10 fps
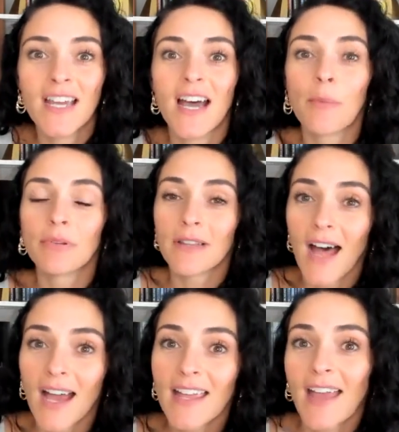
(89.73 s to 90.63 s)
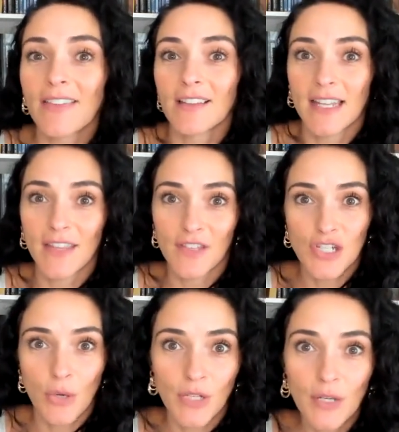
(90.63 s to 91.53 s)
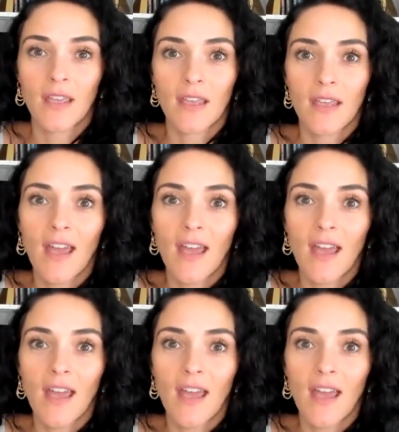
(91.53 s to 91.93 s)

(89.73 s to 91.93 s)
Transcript: Apply at the link in the show notes.